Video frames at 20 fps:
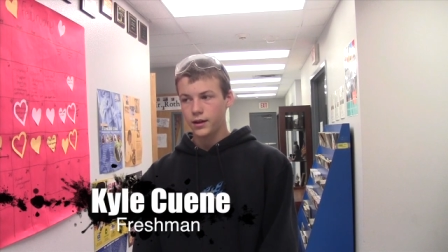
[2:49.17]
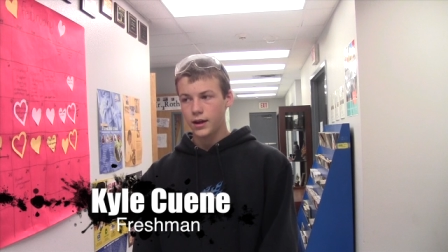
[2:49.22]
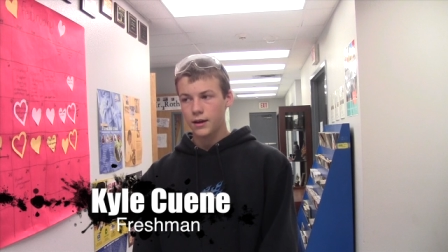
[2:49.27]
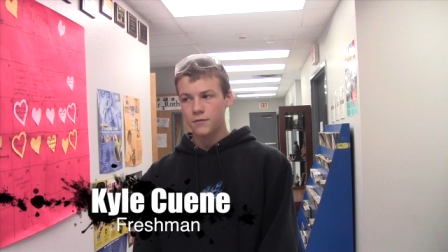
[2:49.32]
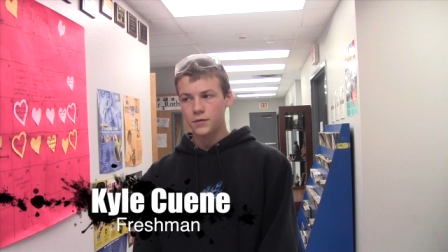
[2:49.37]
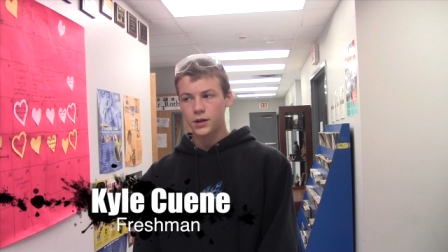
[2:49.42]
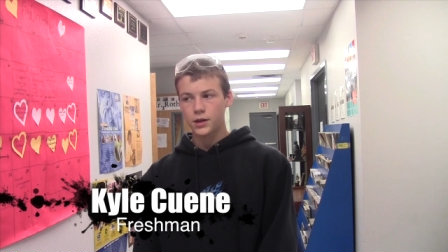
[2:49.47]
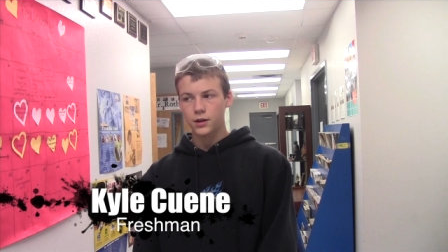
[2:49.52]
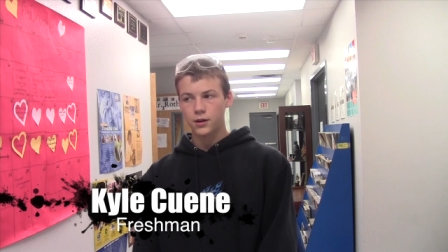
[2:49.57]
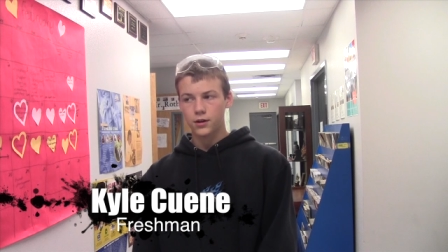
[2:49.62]

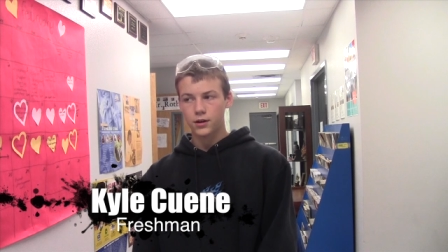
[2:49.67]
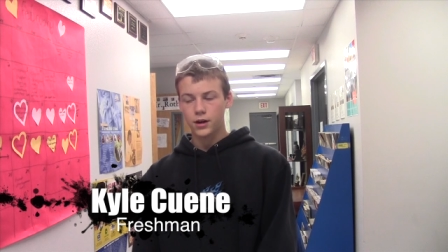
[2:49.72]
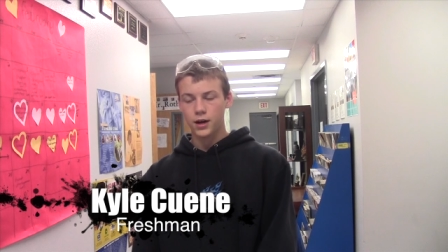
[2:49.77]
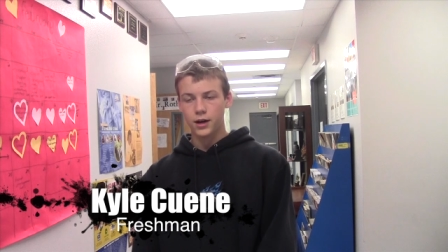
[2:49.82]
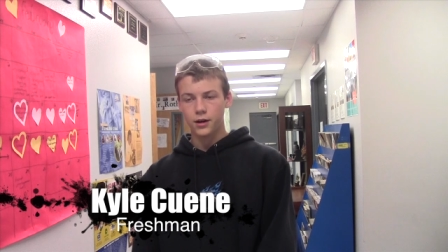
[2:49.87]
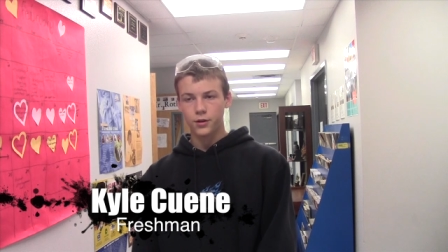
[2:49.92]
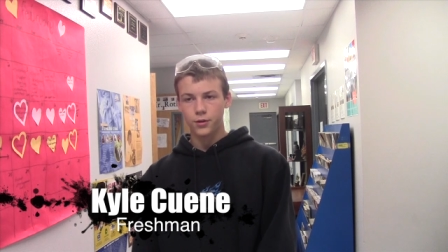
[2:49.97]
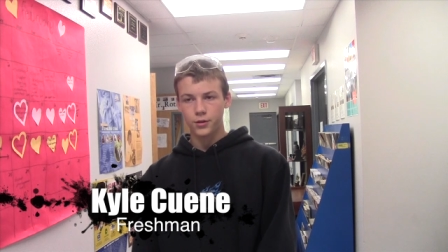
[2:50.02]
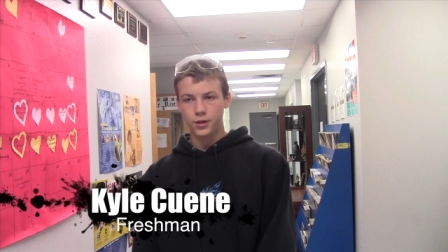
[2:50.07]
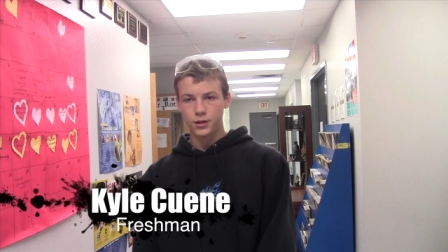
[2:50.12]
every year in
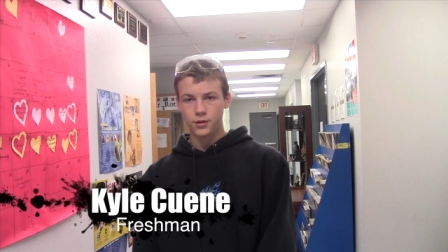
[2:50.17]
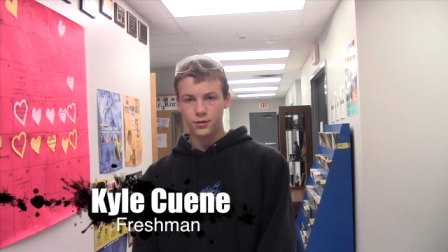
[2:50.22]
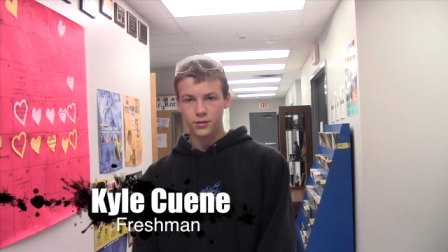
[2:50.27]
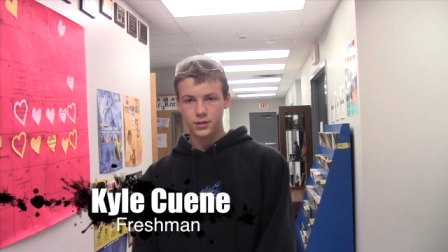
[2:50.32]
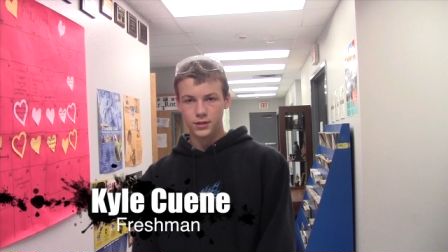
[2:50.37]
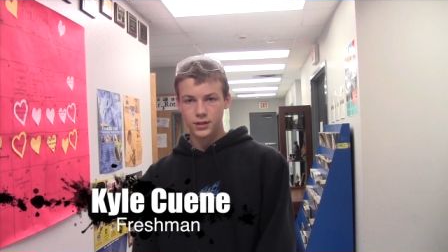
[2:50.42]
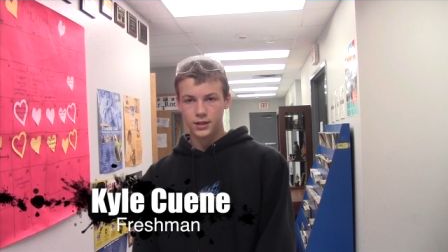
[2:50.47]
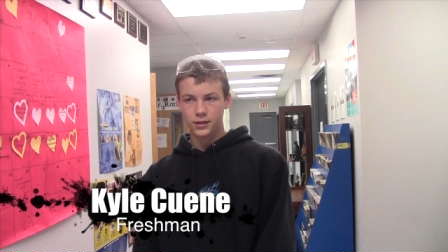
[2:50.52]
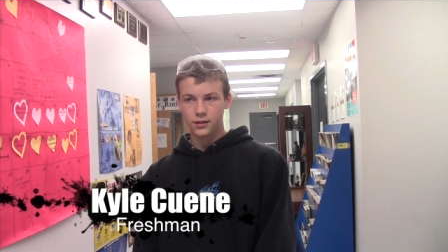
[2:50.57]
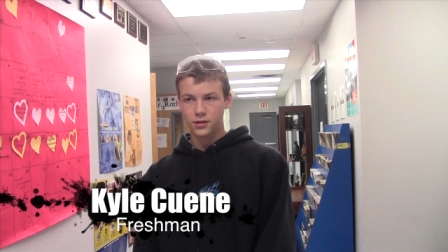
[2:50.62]
auto, they do
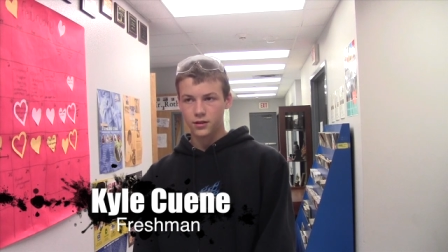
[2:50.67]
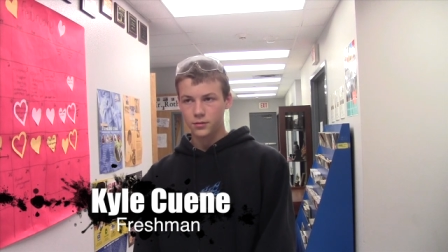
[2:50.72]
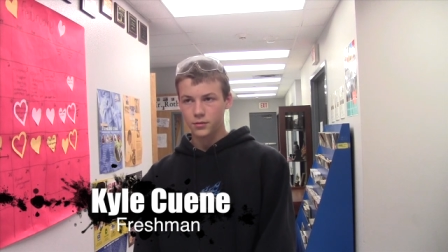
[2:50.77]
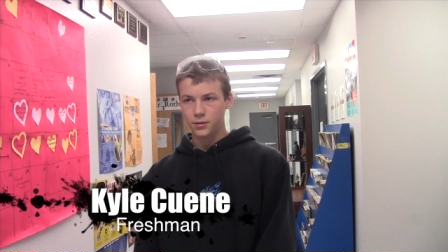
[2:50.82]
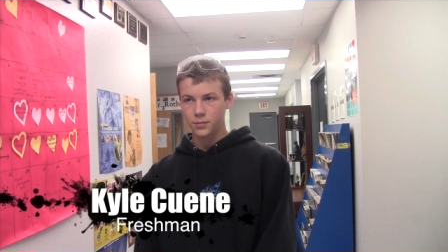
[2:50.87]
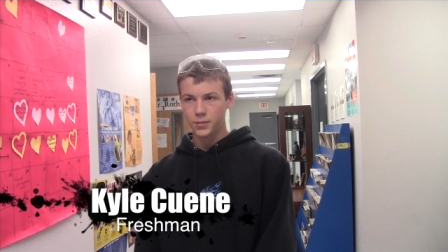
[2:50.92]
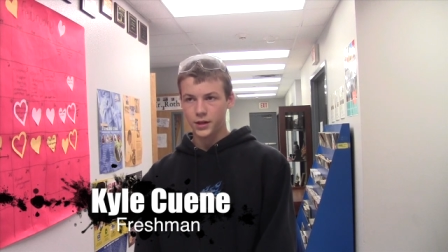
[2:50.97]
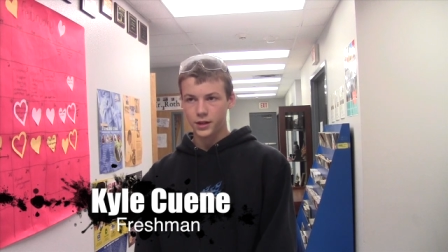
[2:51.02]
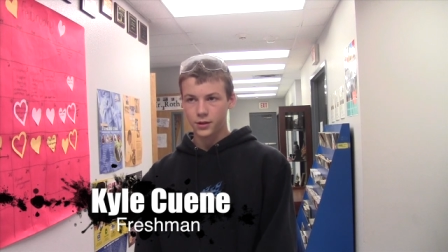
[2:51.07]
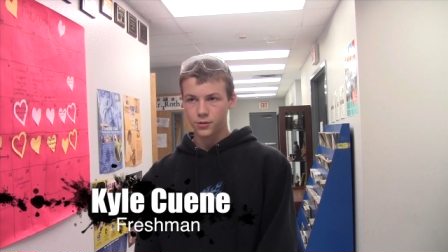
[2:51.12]
this thing
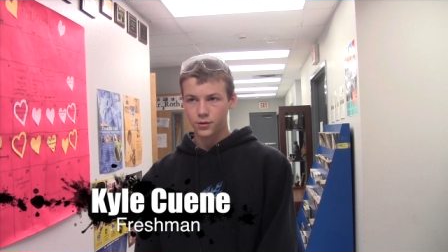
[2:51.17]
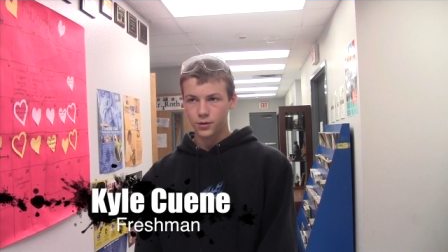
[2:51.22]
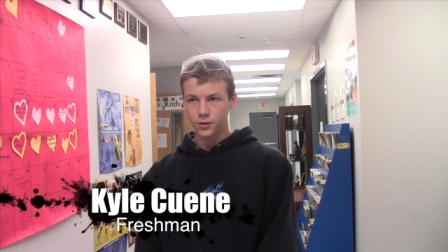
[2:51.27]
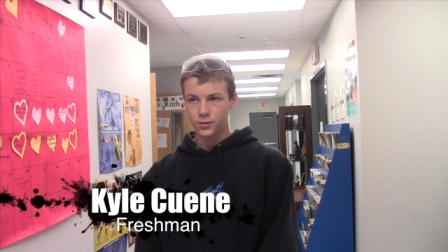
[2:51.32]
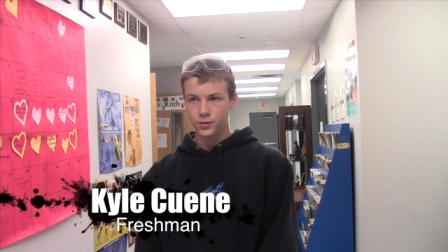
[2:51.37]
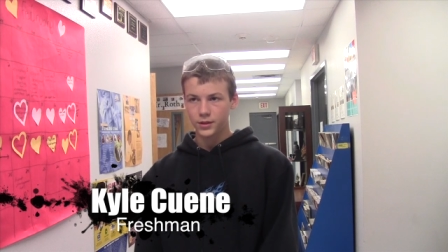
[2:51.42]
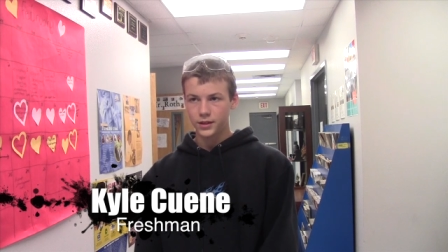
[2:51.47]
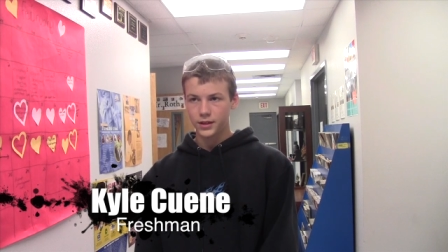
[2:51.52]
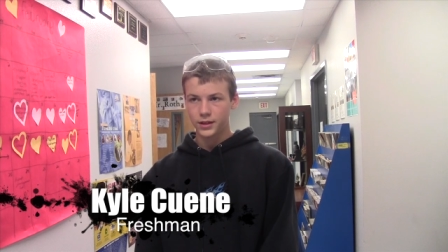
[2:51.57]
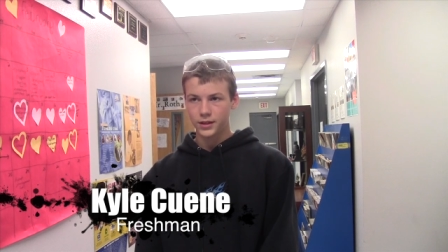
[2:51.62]
called the pit crew.